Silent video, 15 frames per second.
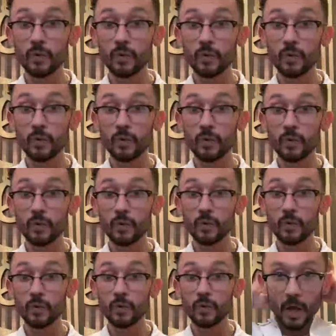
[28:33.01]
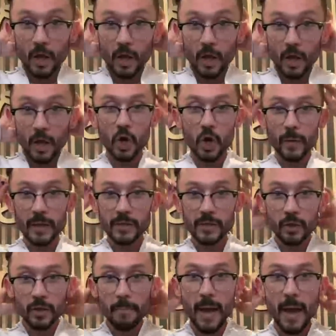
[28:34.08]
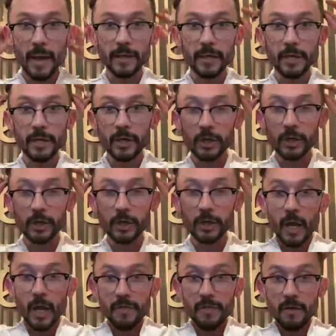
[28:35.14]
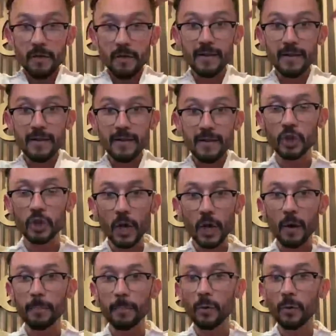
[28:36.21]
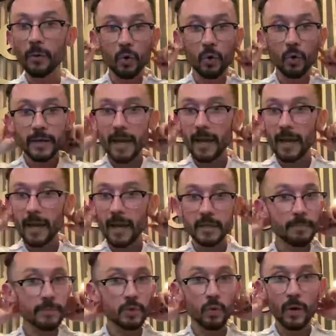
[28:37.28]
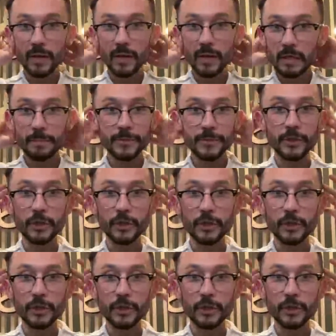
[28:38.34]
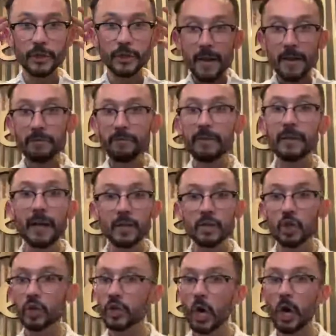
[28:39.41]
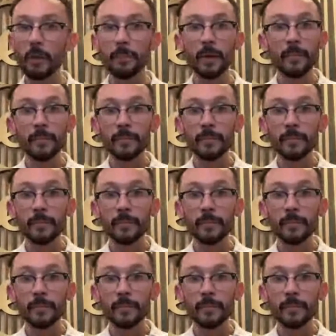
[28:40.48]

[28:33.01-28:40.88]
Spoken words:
I usually combine sewings on the back here and the V-Lights on top, or K-tips or I-tips here, and then the V-Lights on top.